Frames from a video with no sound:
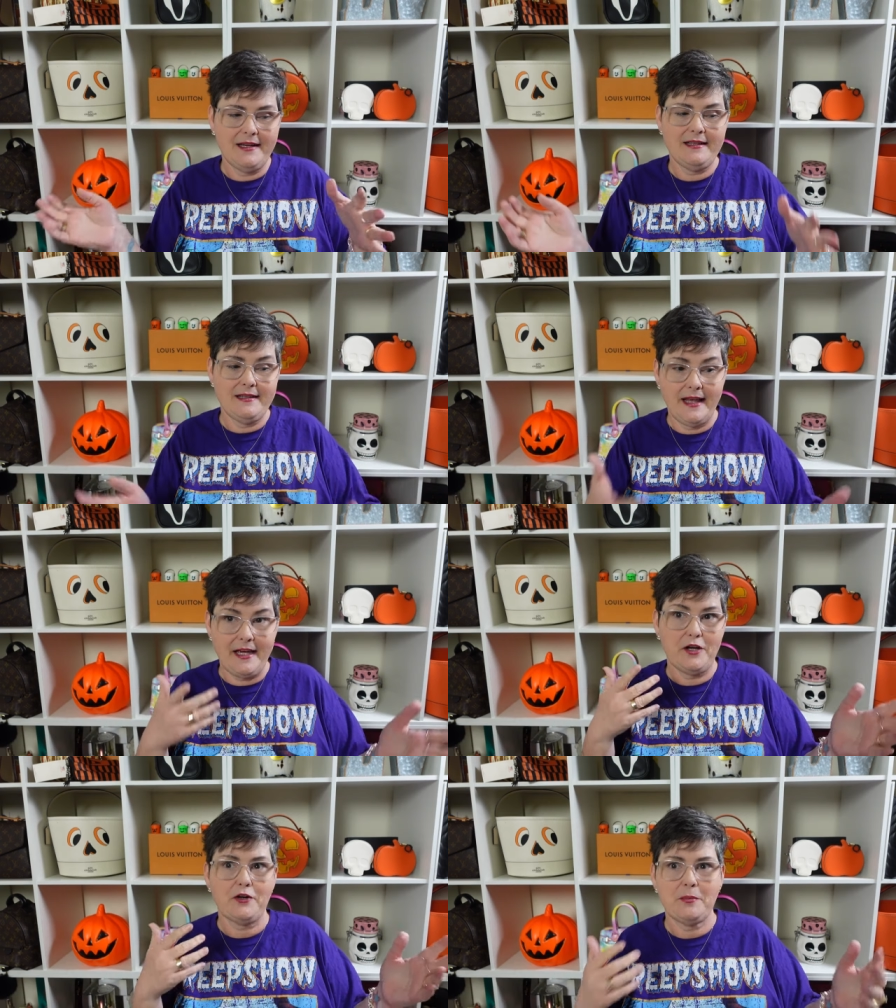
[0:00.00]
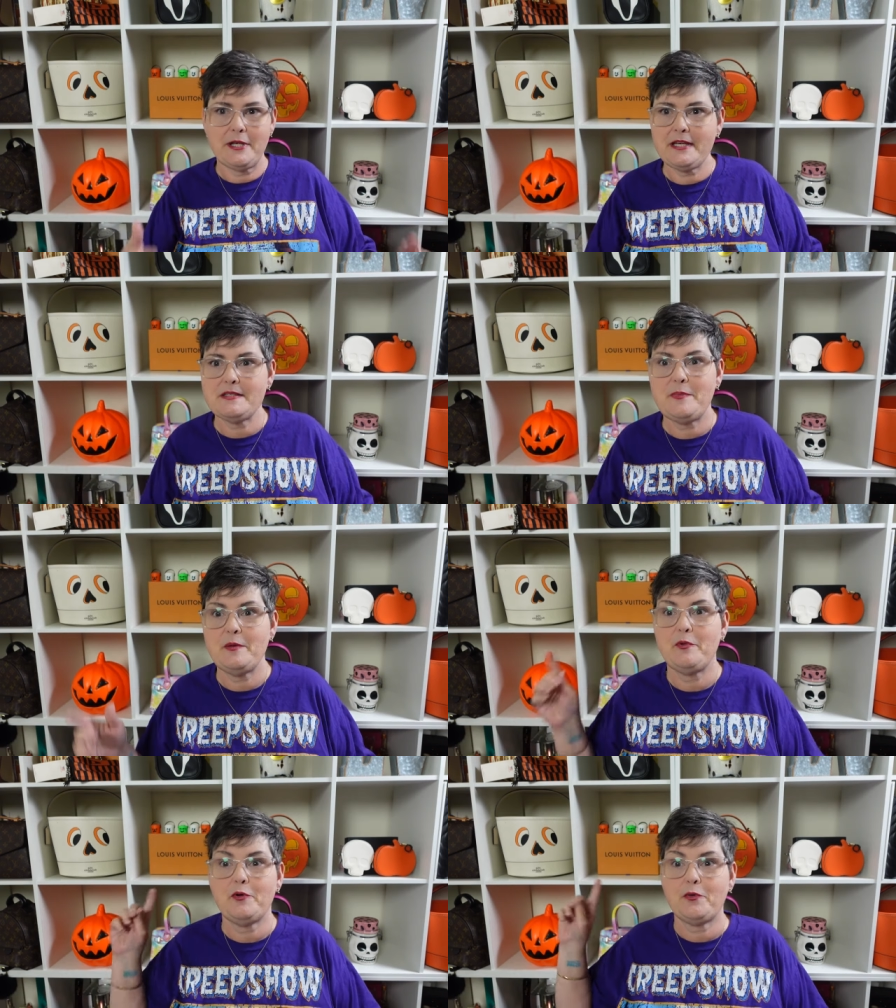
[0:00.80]
later, because
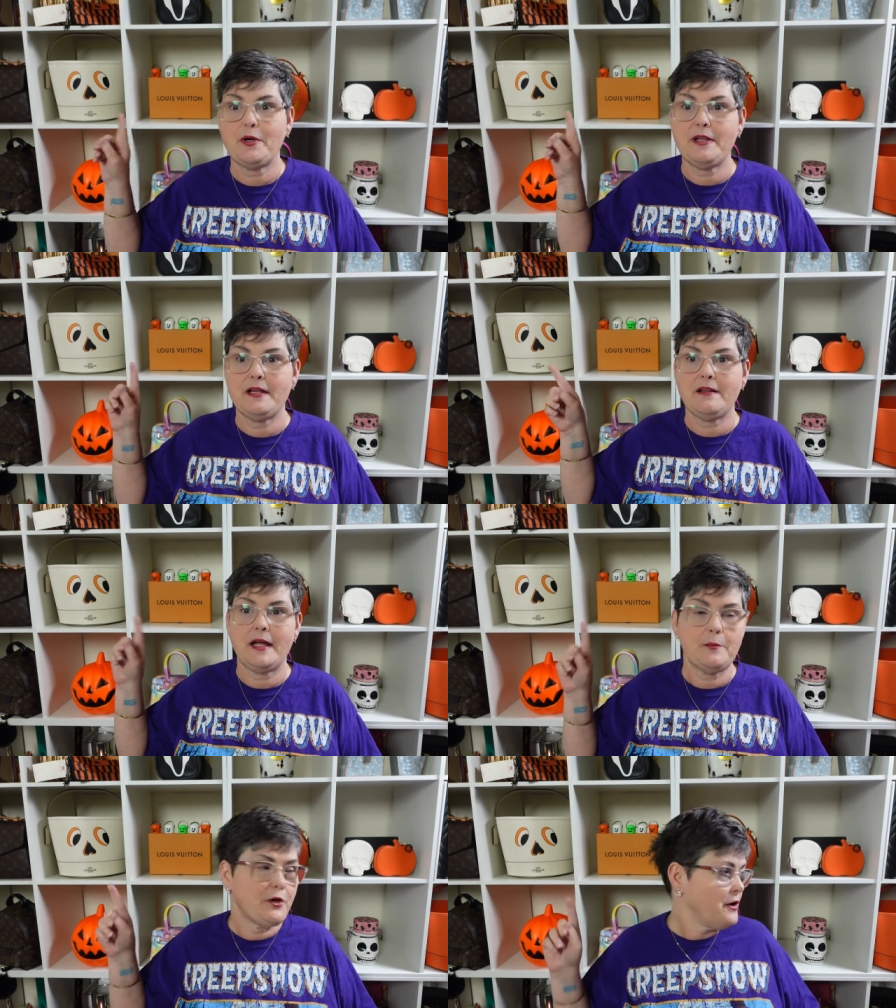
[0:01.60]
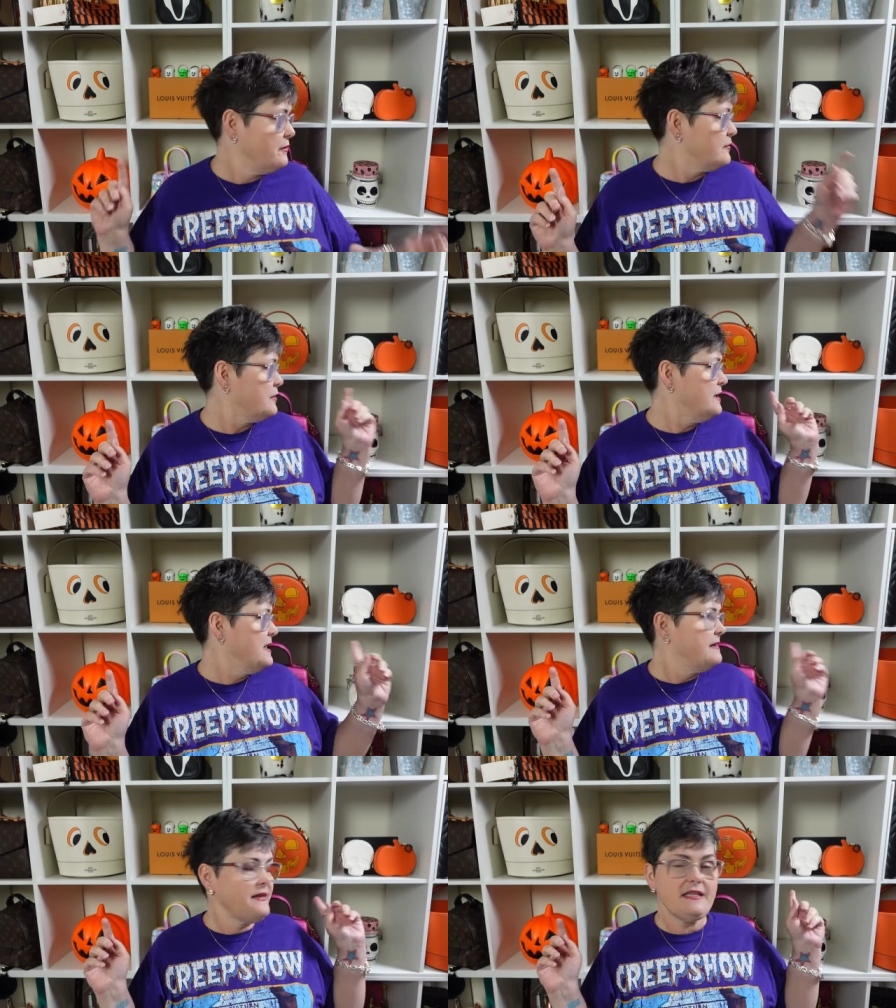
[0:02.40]
people really clamored over
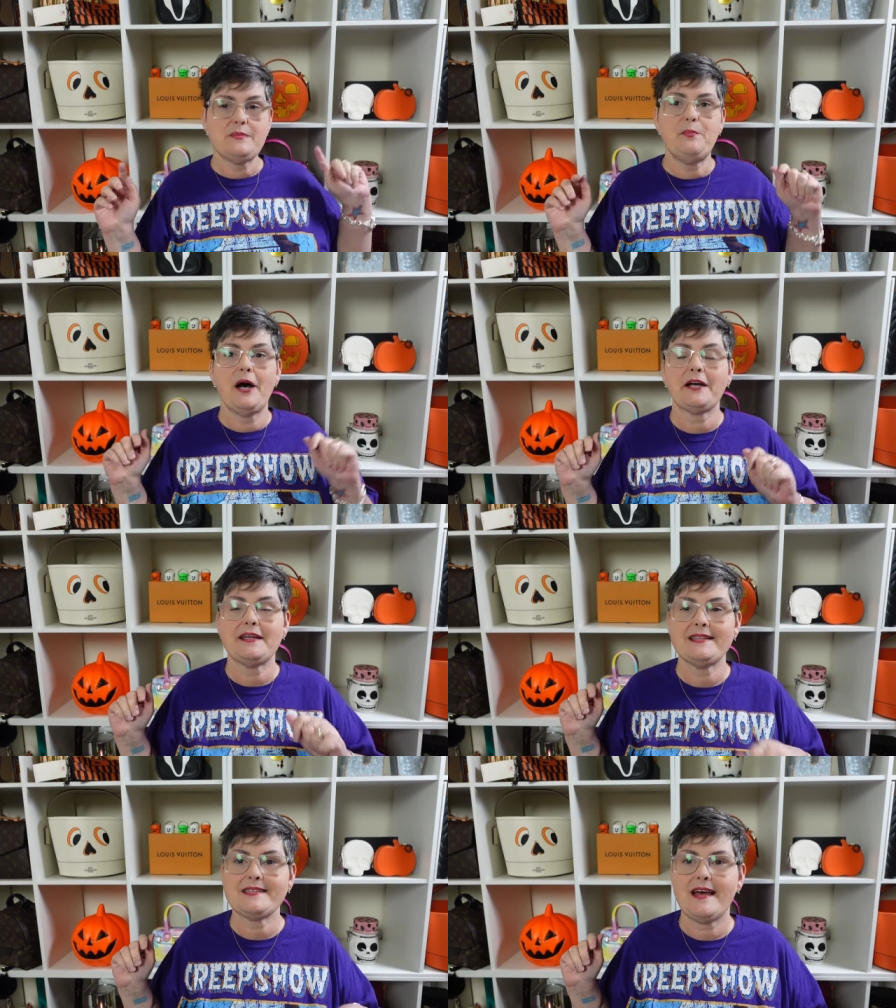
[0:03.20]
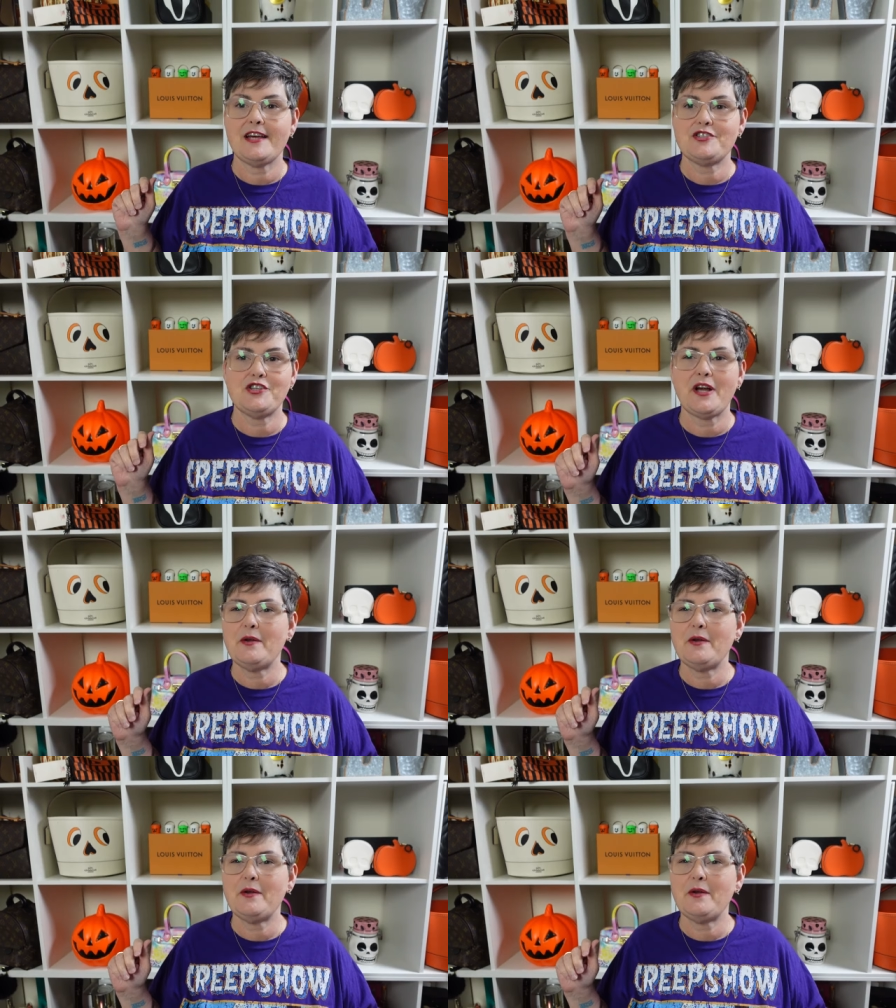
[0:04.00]
these buckets last year.